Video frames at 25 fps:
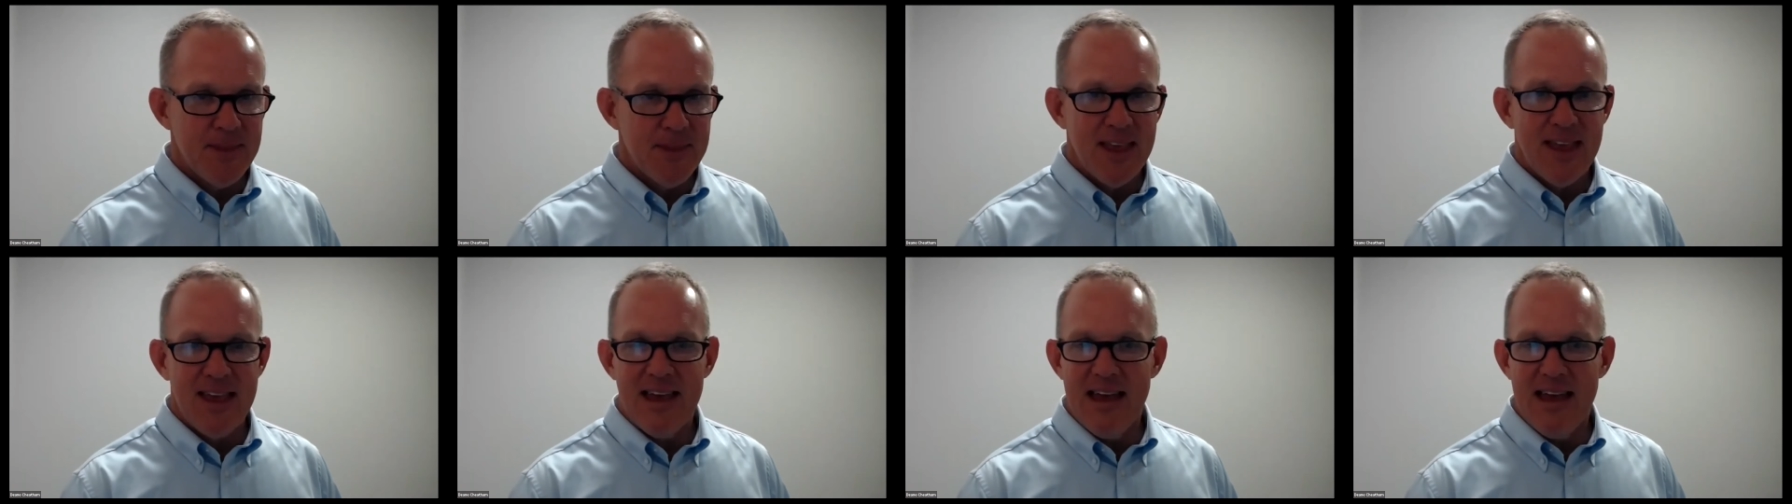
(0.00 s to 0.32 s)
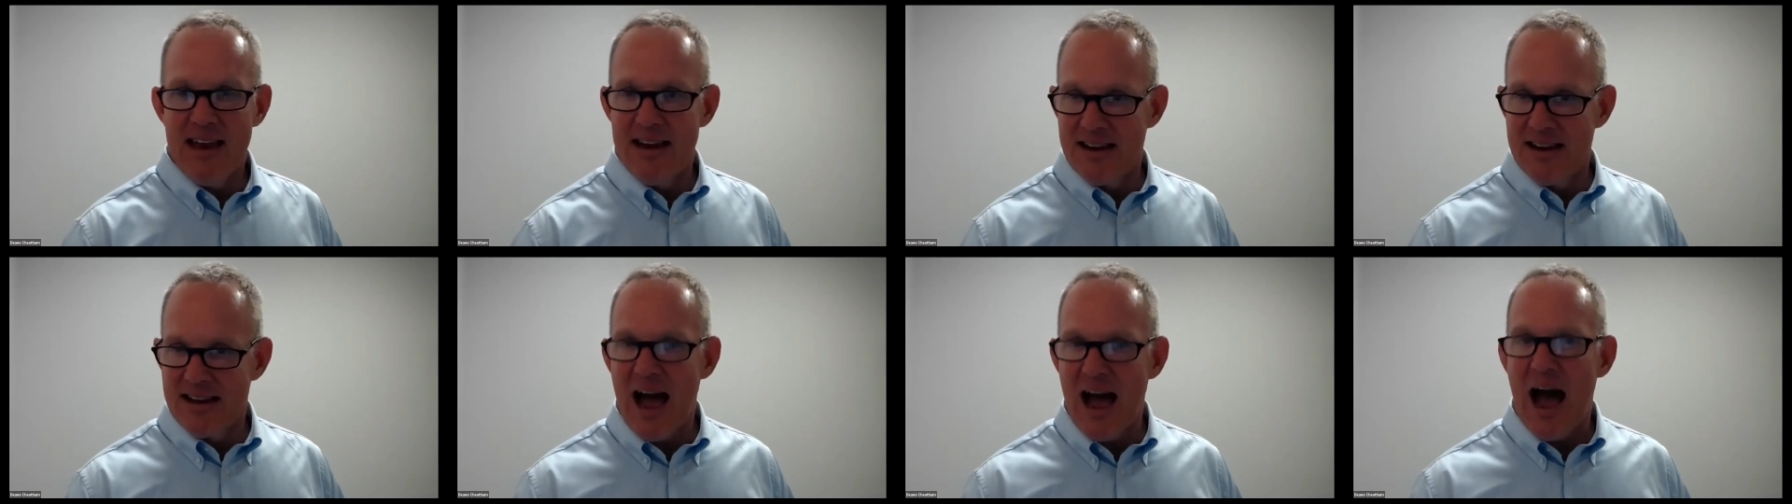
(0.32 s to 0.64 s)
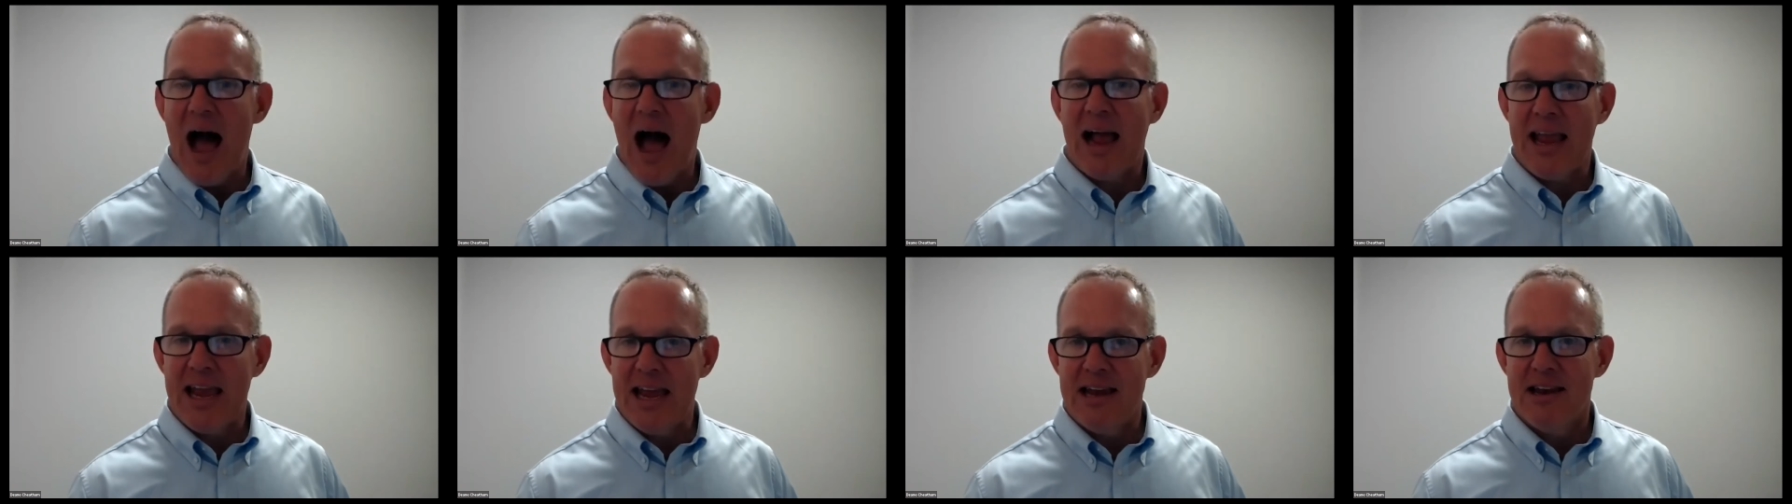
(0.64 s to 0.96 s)
and
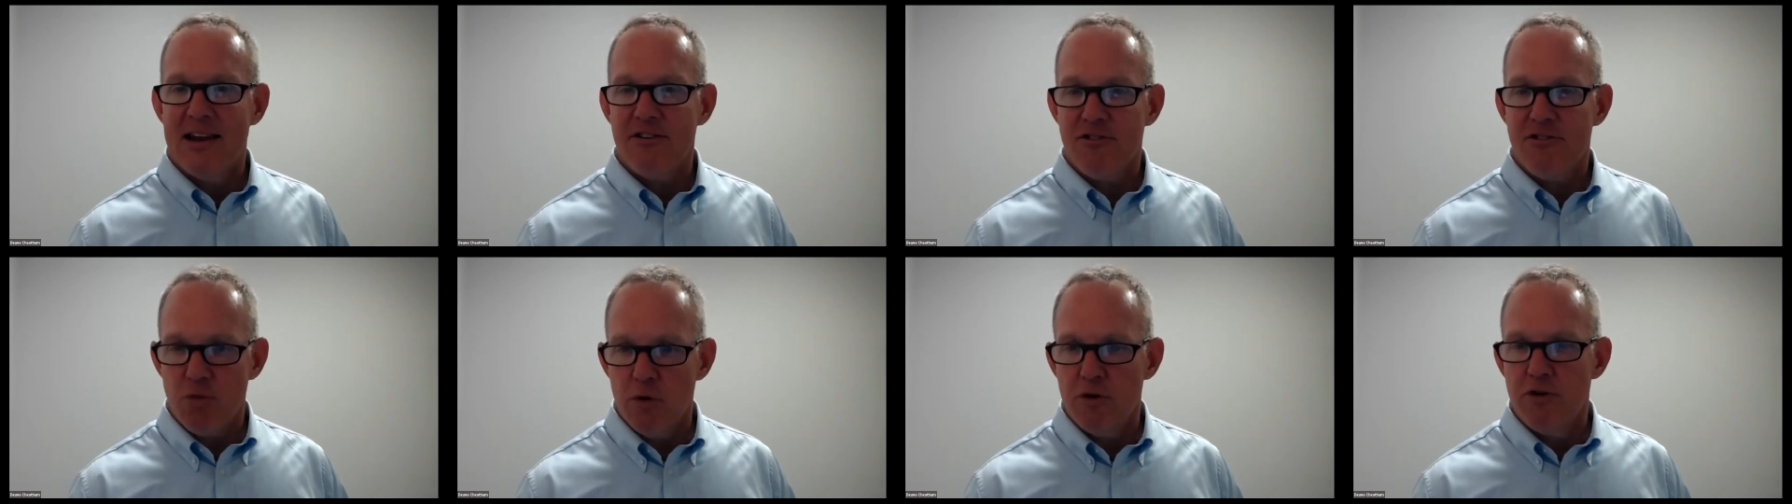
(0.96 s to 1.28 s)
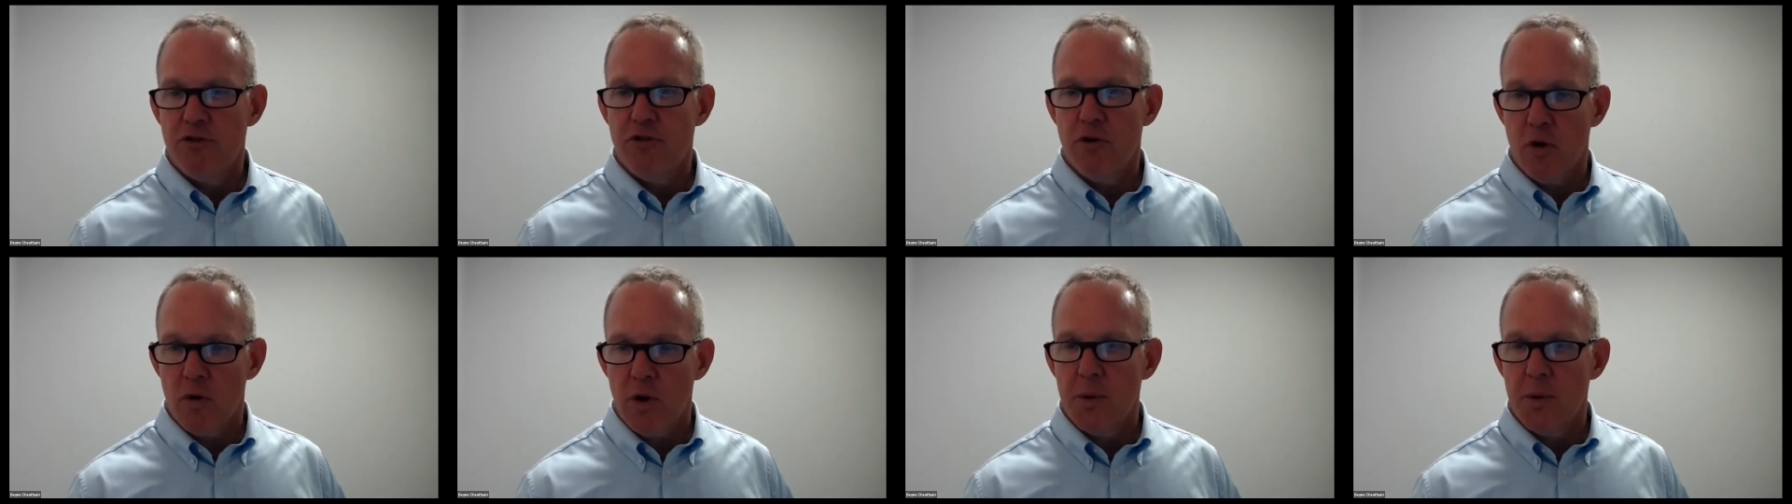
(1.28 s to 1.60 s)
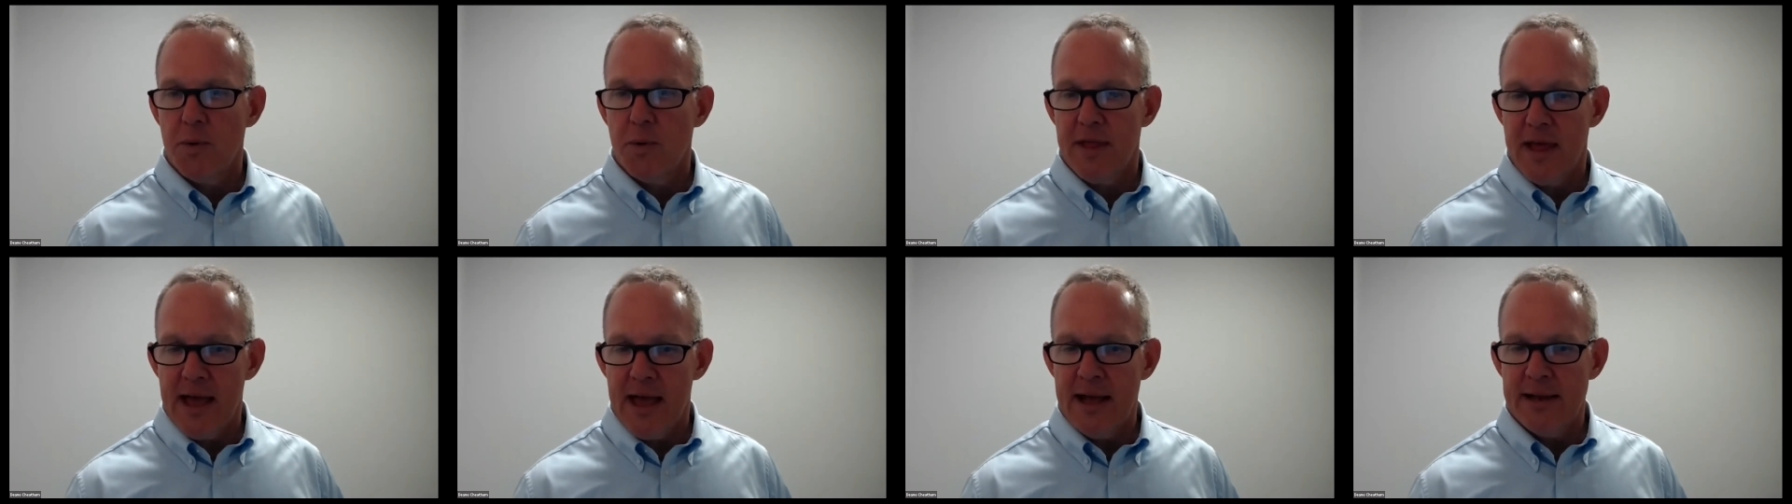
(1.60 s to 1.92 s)
cockiness. Would you agree with
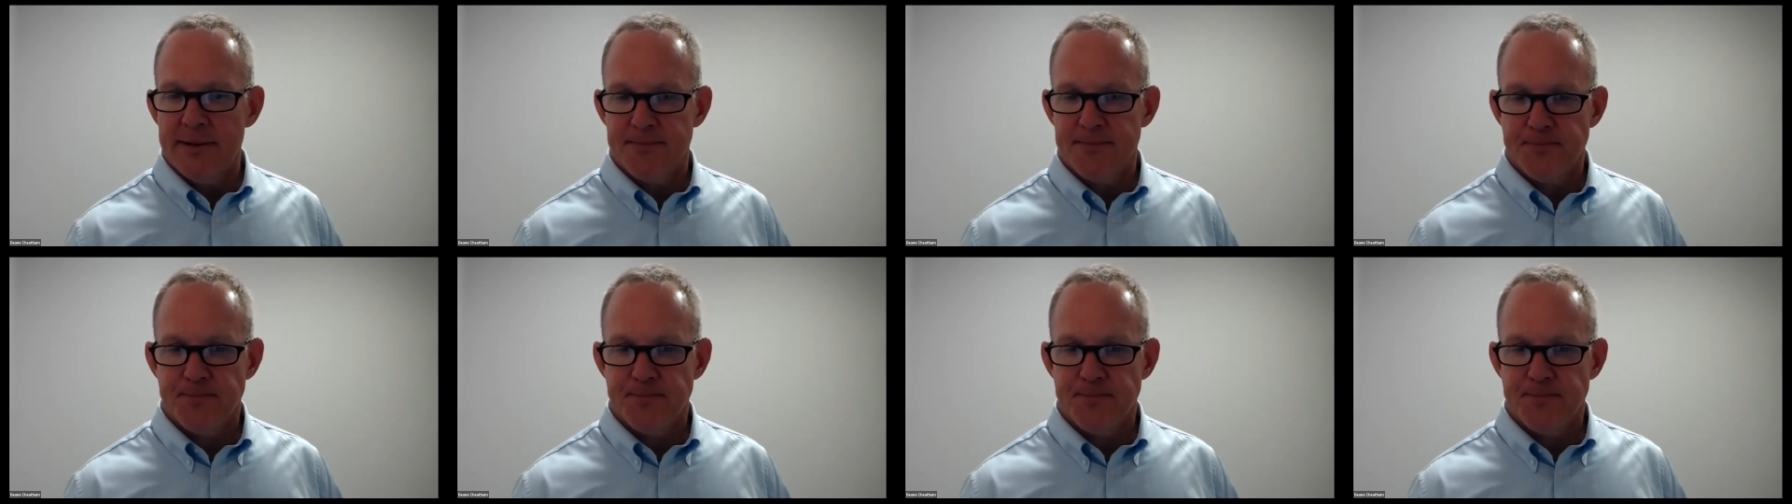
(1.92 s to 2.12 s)
that?